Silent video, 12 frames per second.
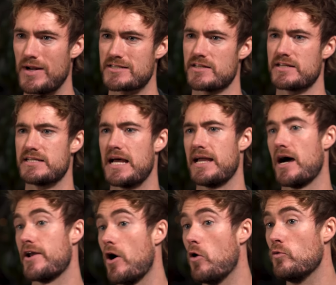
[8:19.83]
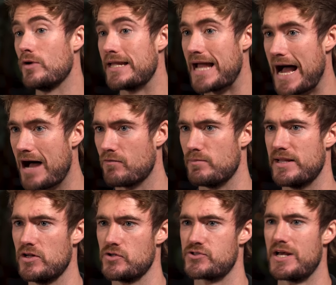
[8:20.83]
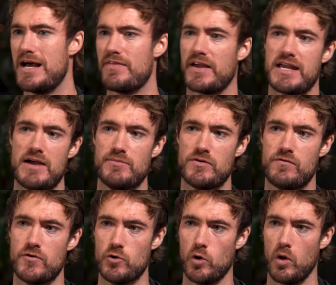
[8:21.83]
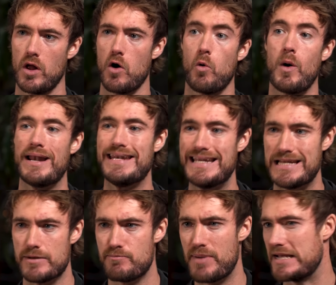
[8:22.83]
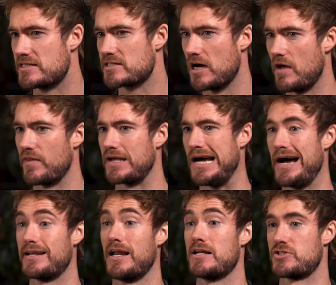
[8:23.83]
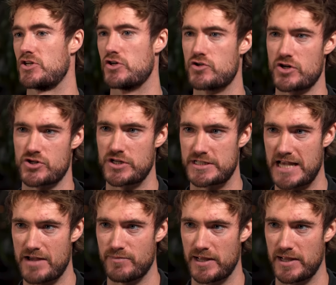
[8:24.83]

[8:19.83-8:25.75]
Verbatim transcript: rest of the day, I'd only have meals that gave me fuel when needed based on the guidelines the nutritionist gave